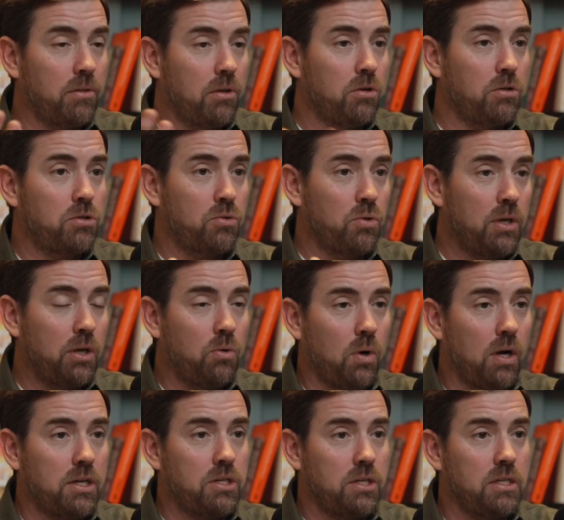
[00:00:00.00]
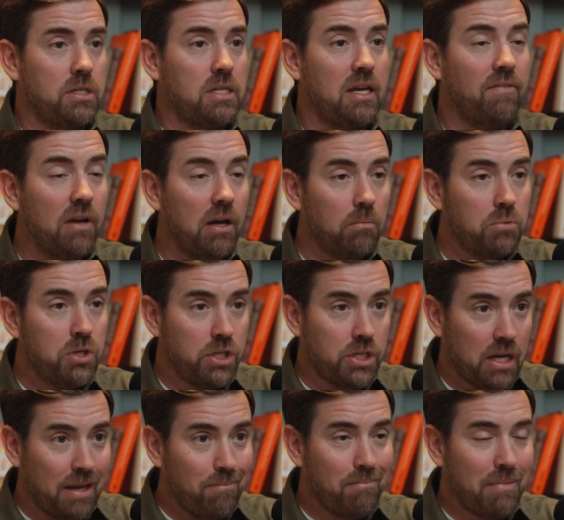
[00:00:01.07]
those three questions have helped
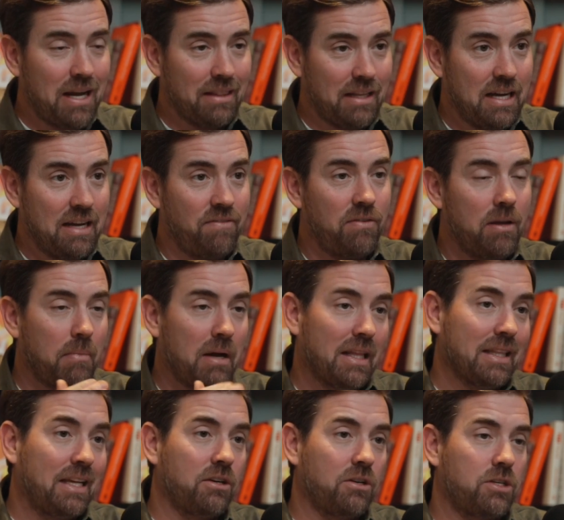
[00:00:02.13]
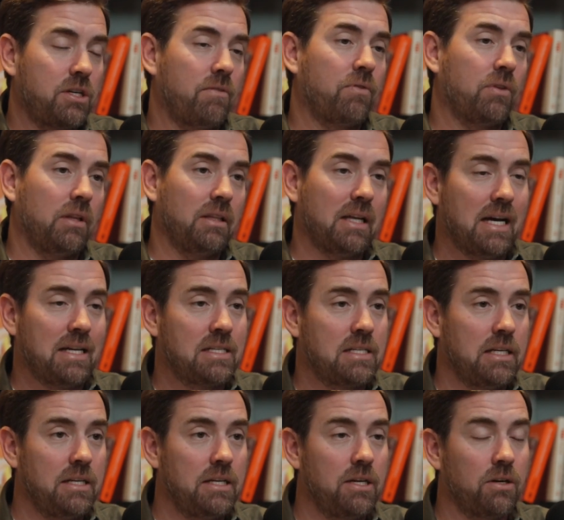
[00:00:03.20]
shape my life and my leadership for the last
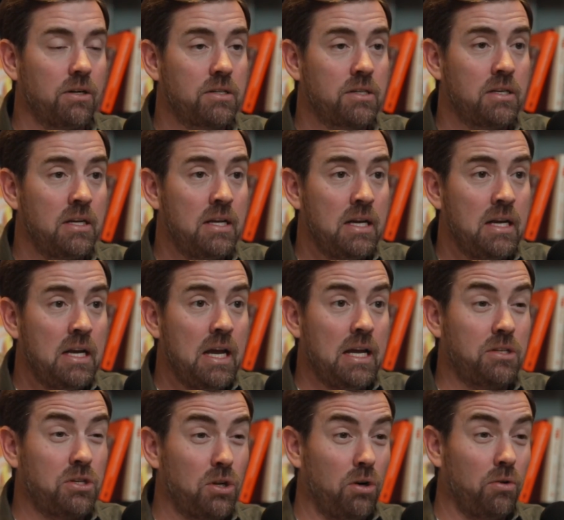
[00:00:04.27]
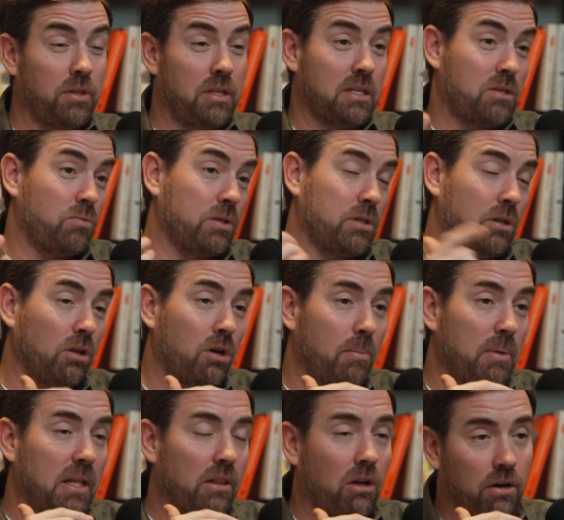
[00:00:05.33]
10 years. And so this was a little
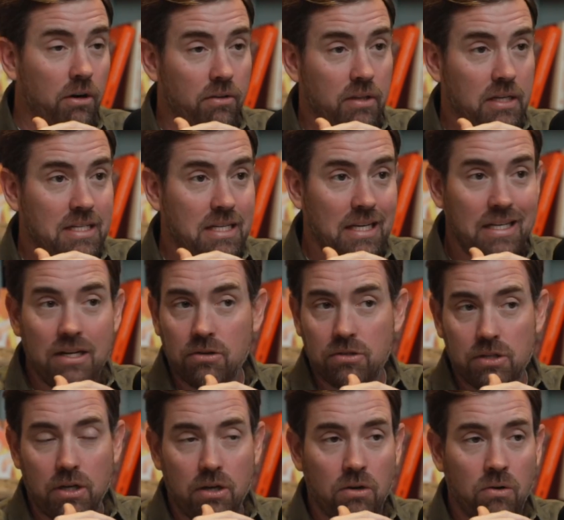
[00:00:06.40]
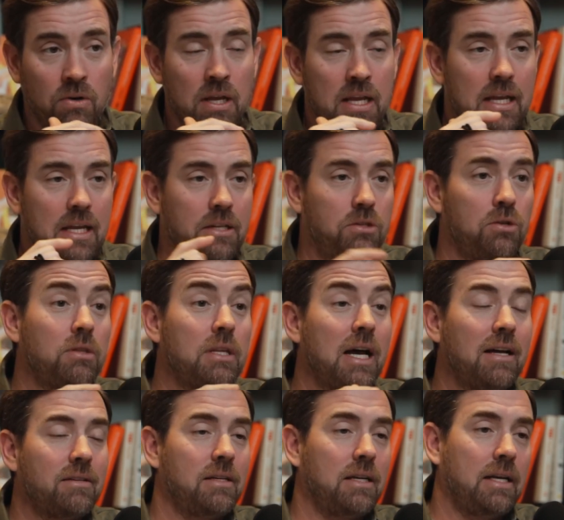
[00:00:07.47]
bit longer than 10 years ago. In
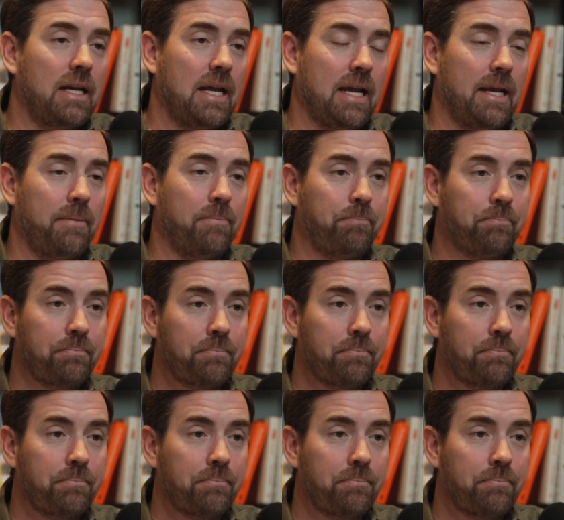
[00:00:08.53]
2008,